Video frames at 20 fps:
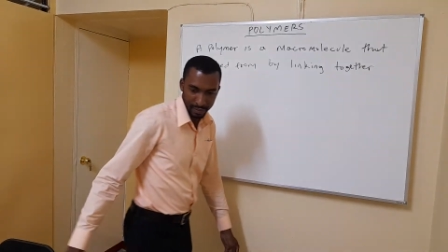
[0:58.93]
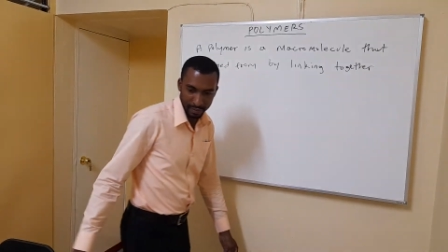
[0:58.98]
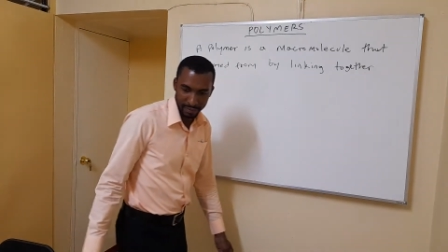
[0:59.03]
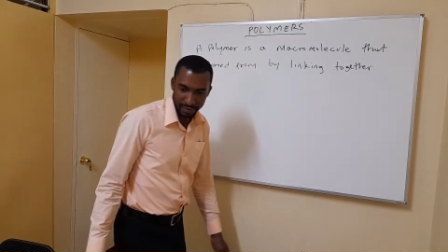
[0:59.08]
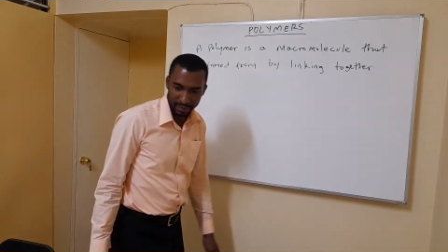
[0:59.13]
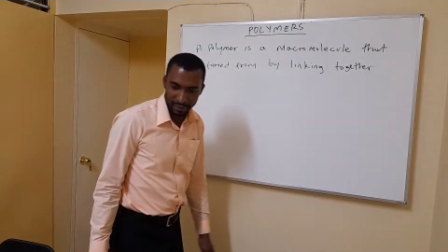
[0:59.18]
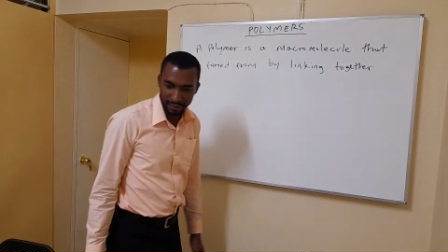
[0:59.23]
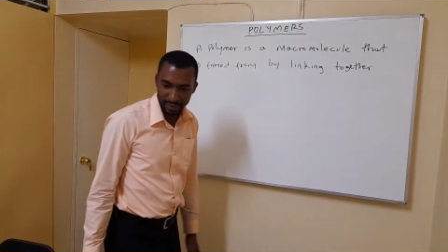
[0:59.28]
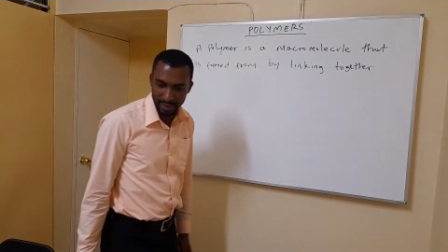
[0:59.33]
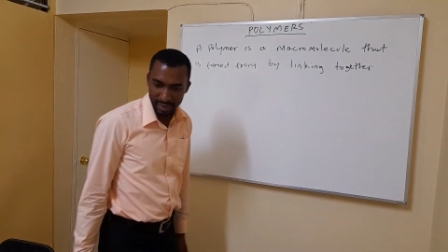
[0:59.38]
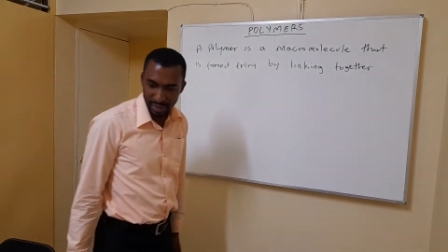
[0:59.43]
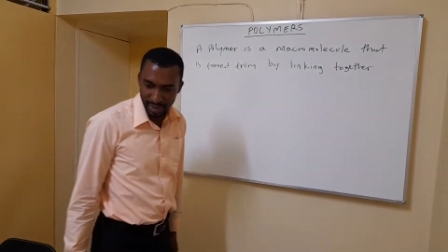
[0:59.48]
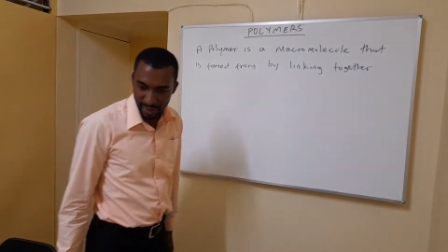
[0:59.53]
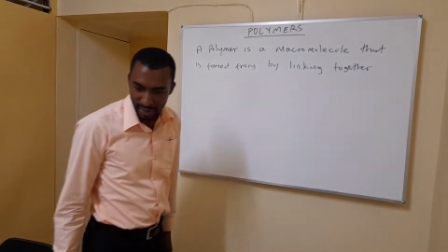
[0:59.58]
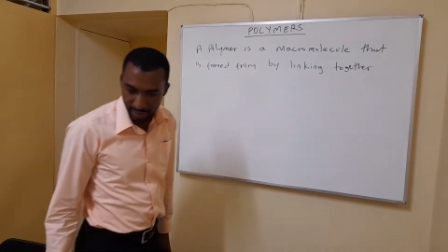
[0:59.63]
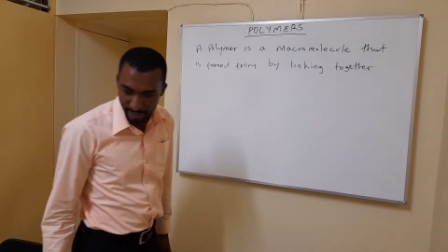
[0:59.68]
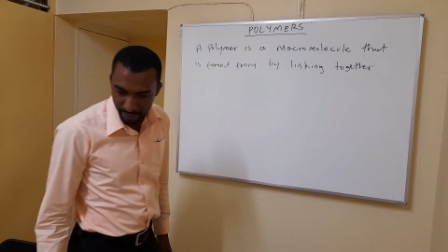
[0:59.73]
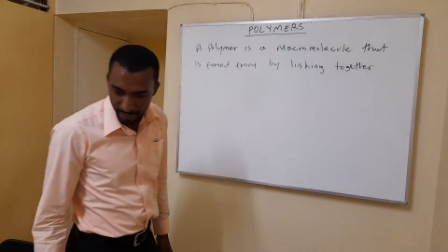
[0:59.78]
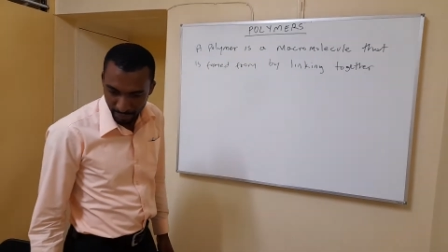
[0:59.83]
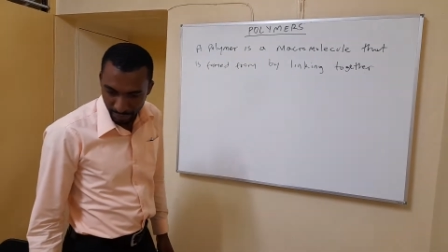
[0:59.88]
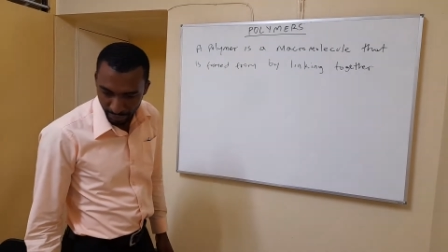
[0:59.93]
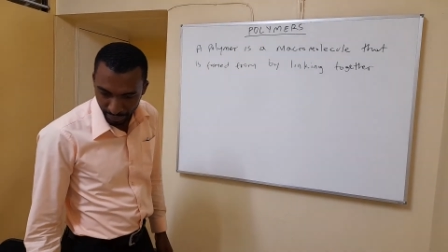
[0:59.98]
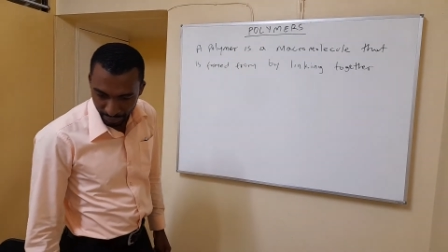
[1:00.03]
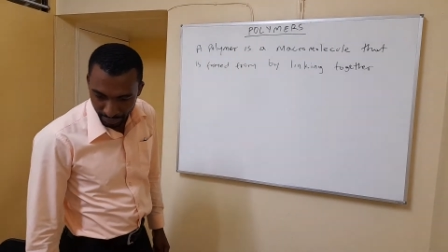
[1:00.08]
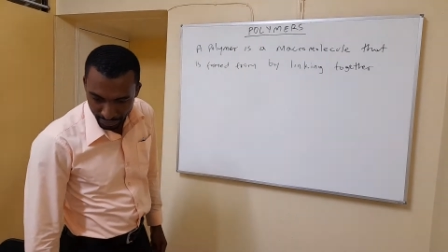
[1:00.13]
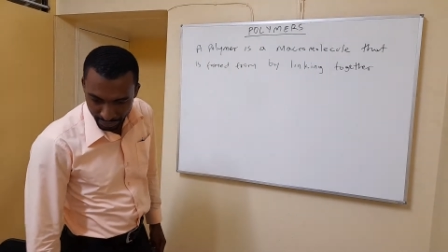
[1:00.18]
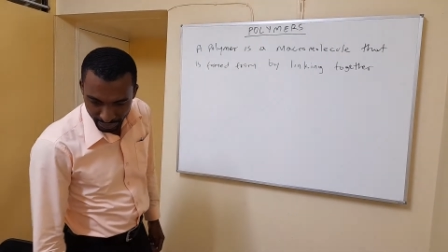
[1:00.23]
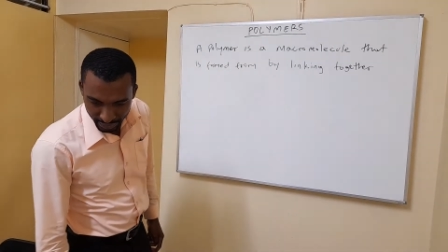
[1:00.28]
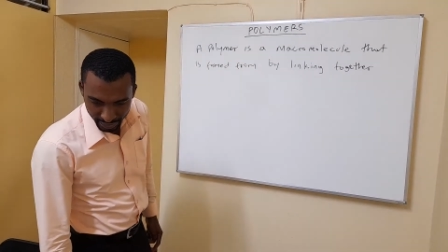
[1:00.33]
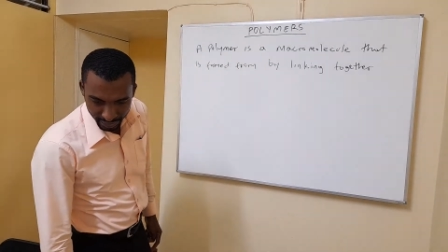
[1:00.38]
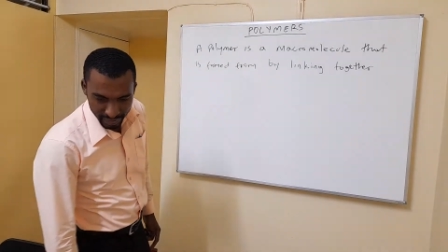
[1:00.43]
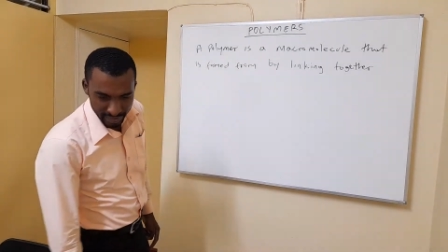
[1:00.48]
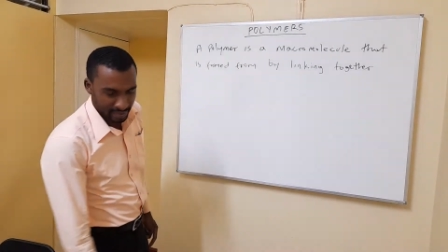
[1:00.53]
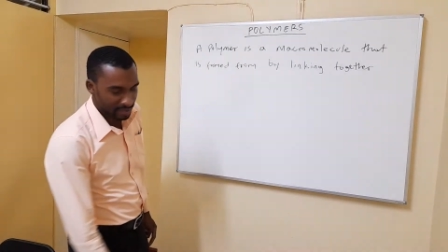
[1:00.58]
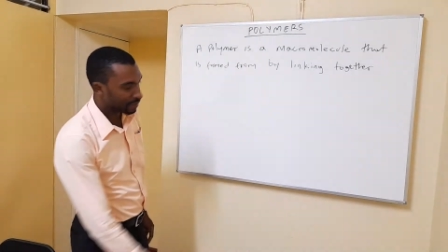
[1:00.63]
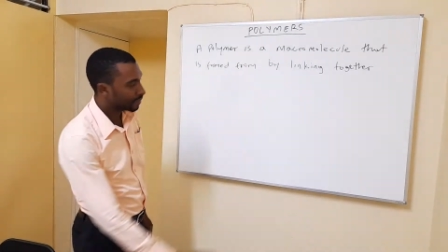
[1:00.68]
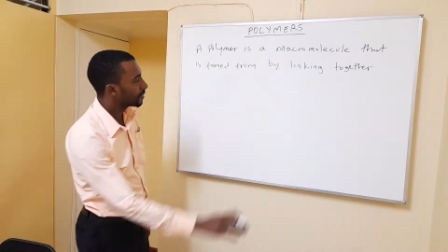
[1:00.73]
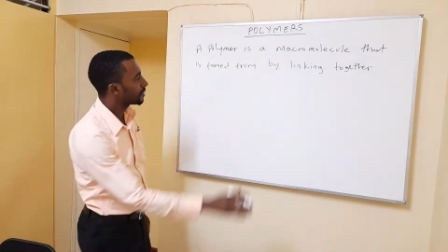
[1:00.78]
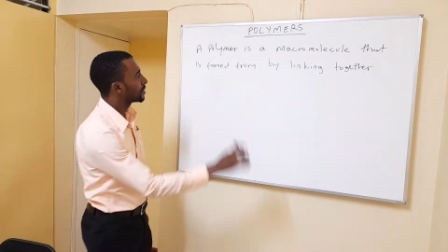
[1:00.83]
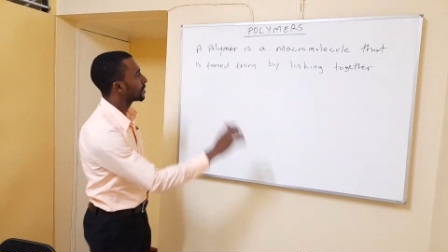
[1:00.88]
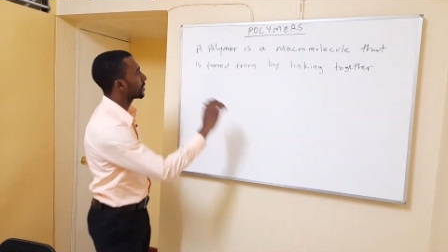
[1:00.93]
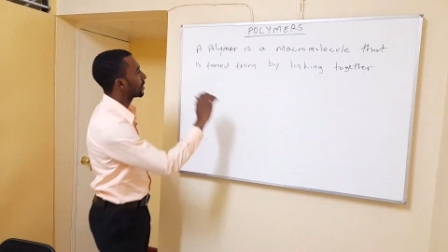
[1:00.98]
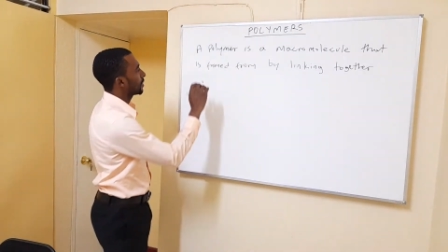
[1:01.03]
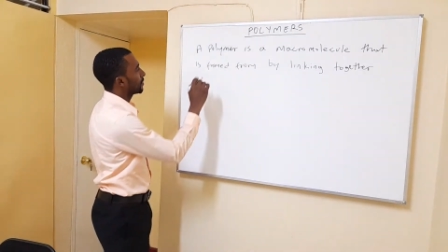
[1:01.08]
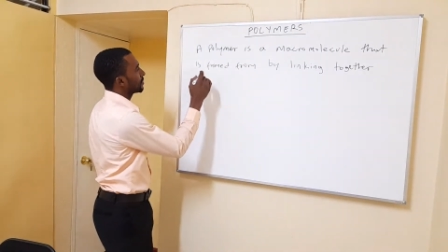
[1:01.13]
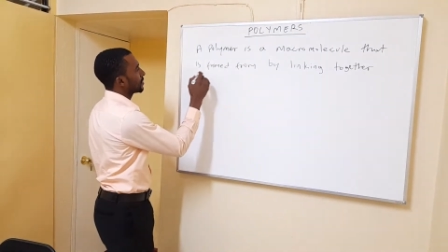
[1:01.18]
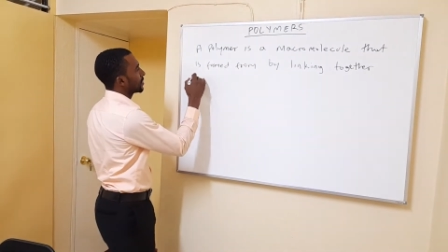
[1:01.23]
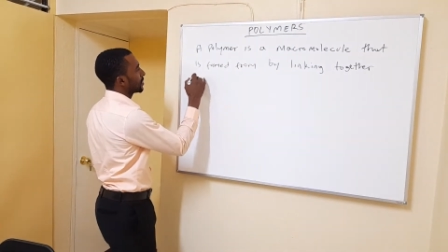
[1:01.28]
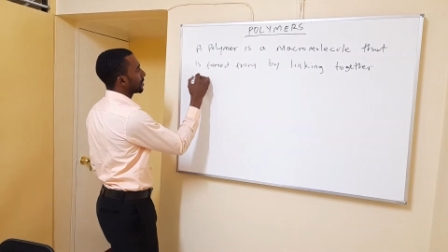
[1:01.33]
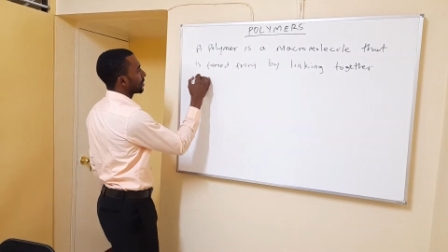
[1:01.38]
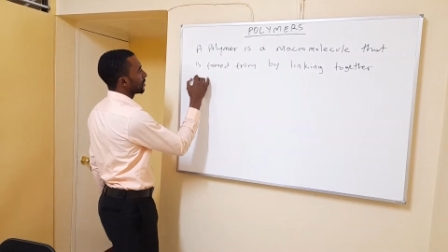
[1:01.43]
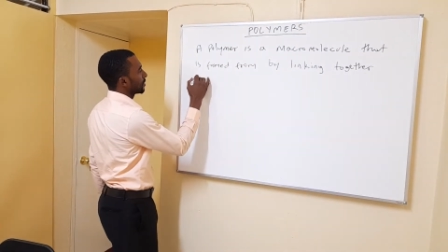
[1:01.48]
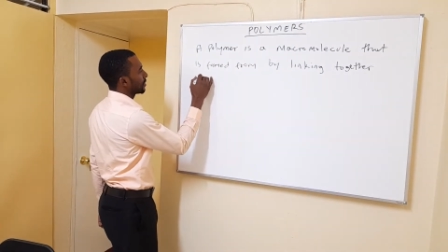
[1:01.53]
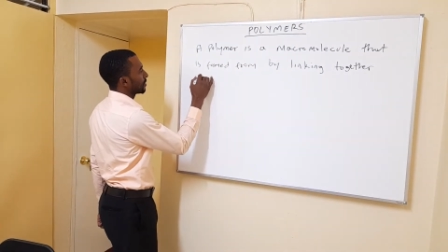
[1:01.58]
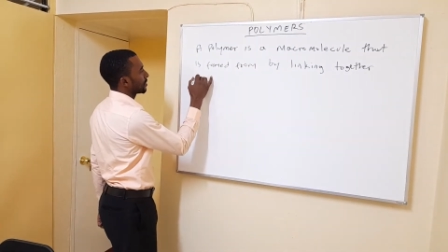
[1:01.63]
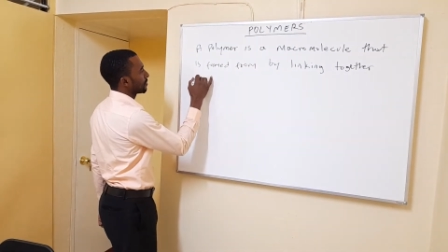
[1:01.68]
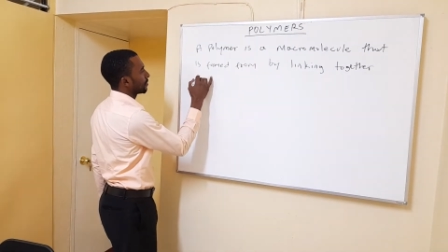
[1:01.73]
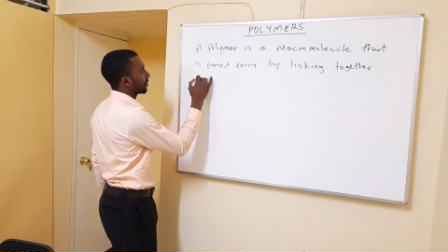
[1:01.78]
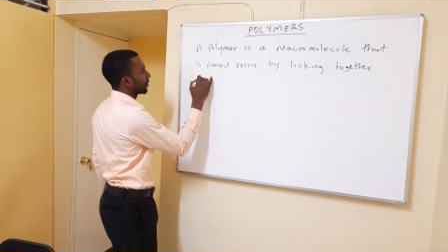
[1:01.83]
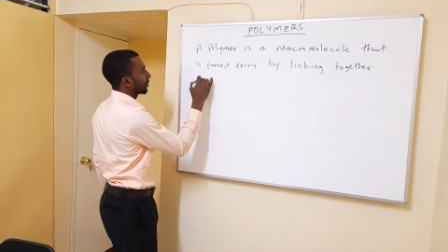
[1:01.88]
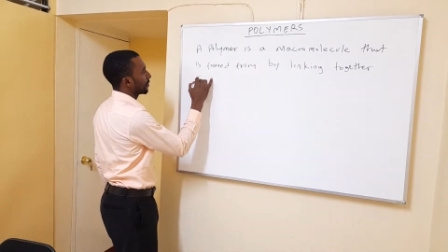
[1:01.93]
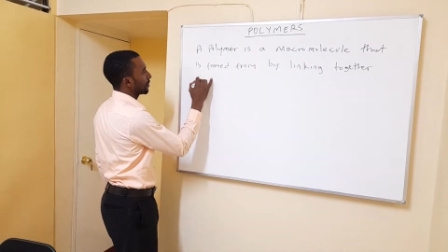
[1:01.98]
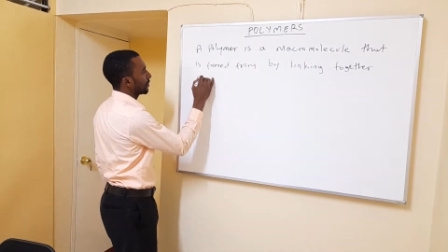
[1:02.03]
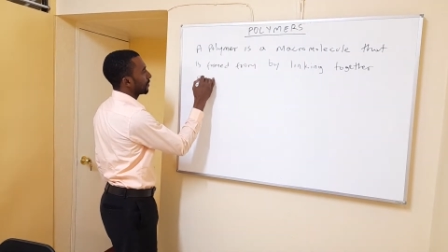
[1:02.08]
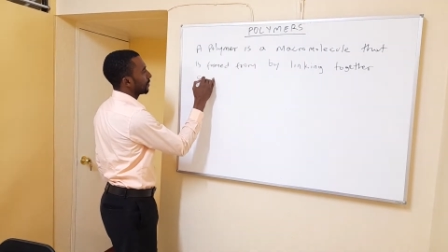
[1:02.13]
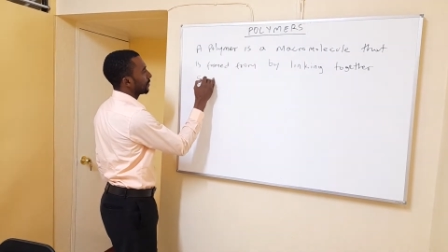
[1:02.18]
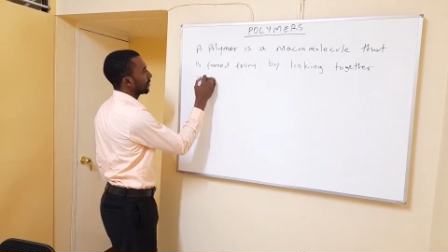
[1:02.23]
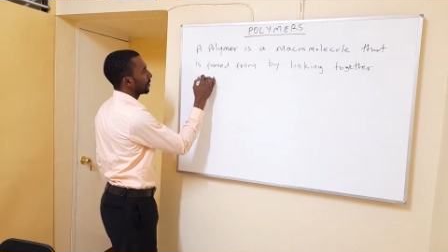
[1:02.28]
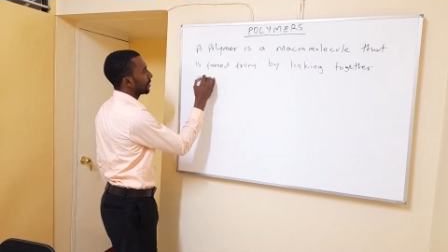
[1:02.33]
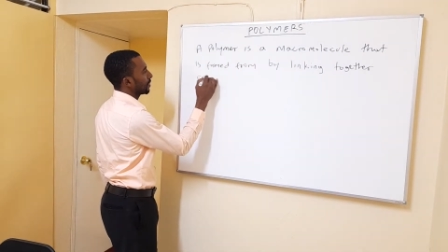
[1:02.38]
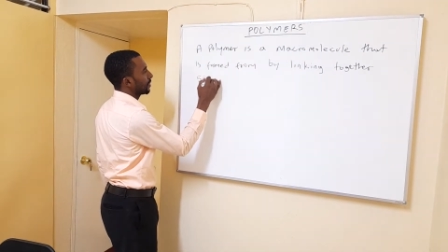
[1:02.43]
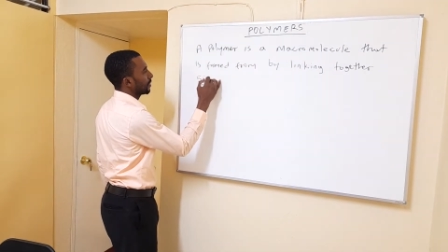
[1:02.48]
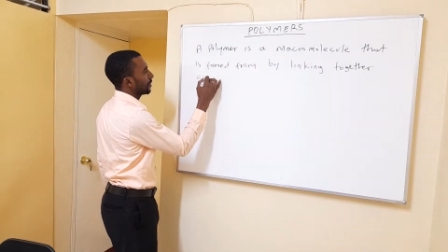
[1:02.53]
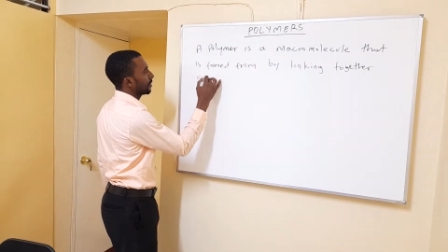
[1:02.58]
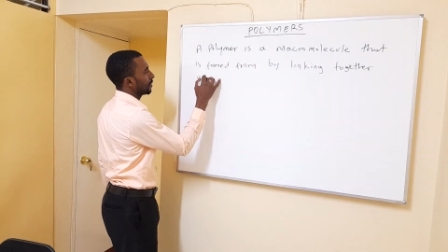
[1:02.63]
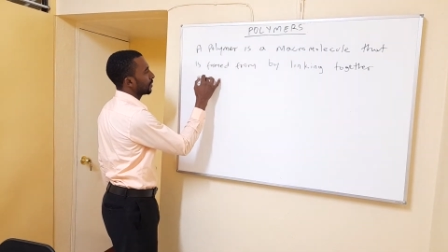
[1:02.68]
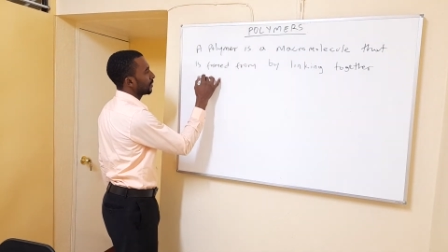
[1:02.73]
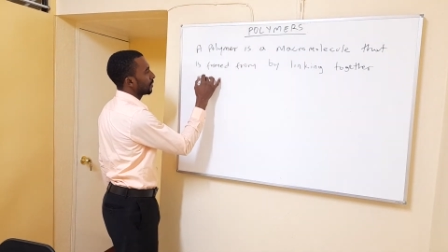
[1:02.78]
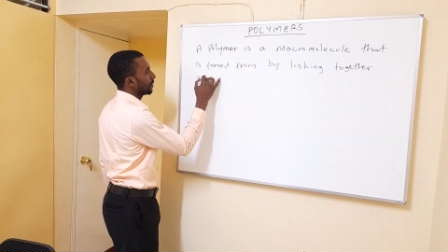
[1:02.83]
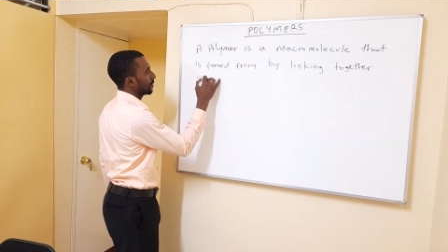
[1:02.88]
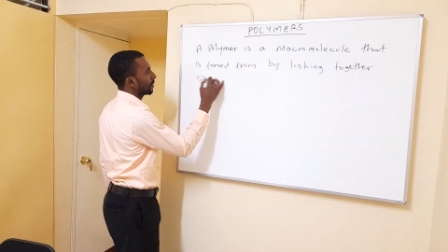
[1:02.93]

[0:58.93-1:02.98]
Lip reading: 50 or more. That's the definition seen in this book. 50